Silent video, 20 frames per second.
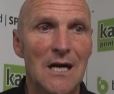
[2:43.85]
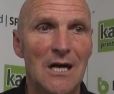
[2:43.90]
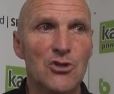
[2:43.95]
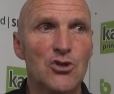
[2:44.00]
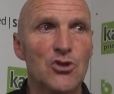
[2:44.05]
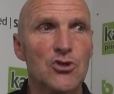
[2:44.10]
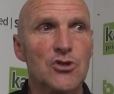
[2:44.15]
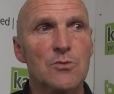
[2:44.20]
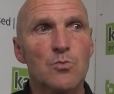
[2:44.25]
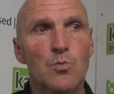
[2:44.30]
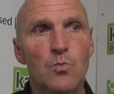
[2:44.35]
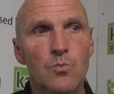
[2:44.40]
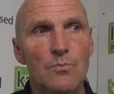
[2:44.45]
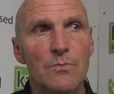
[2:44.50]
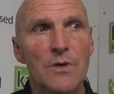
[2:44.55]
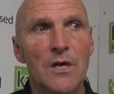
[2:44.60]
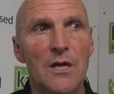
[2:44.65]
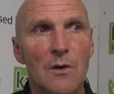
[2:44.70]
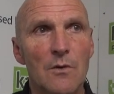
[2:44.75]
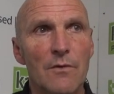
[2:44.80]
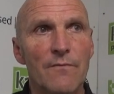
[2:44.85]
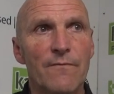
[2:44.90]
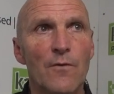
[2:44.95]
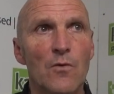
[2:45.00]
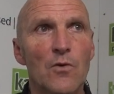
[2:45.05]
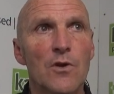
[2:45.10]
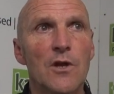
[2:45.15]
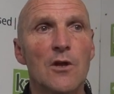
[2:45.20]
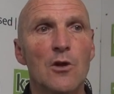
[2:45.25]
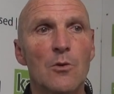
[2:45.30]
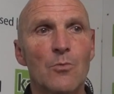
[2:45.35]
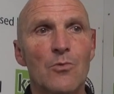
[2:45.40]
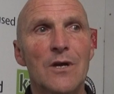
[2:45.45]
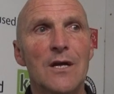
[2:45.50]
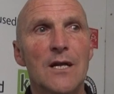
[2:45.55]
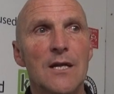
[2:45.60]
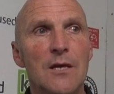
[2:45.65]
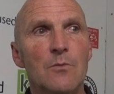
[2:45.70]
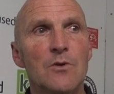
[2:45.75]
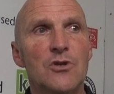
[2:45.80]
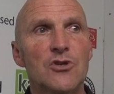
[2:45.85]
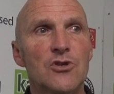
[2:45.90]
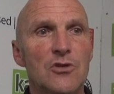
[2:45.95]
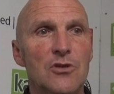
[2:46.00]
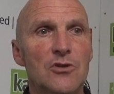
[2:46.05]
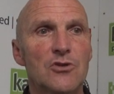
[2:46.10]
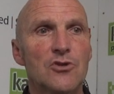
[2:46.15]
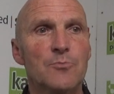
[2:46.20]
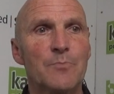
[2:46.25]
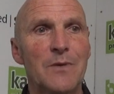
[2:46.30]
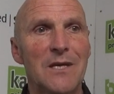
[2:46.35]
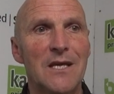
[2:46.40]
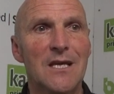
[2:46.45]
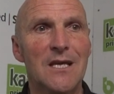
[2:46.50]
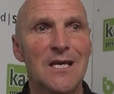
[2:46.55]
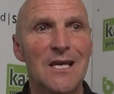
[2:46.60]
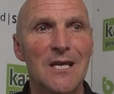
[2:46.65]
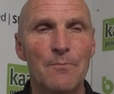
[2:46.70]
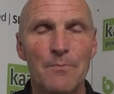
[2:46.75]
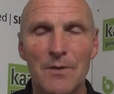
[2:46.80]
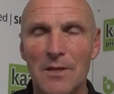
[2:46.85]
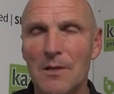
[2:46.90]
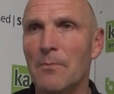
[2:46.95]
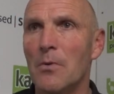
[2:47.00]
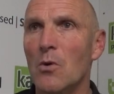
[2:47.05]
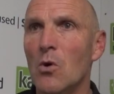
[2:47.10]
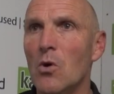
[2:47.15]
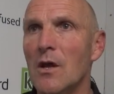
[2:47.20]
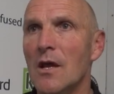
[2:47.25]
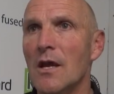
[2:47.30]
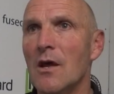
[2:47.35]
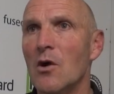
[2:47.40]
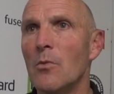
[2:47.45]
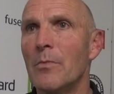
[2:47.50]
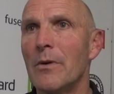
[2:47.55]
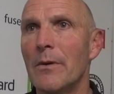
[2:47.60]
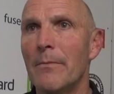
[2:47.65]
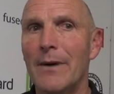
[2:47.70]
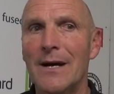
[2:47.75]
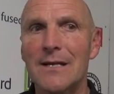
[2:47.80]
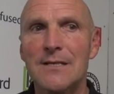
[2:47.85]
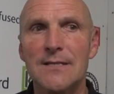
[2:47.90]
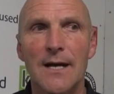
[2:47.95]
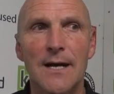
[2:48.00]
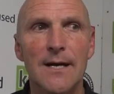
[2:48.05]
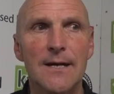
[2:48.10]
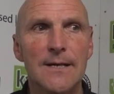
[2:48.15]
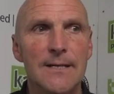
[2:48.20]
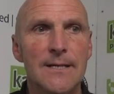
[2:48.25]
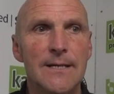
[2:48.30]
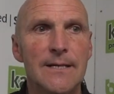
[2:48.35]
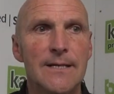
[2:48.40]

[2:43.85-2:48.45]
I just, 4-0 up, really, we should have just been keeping the ball a little bit better.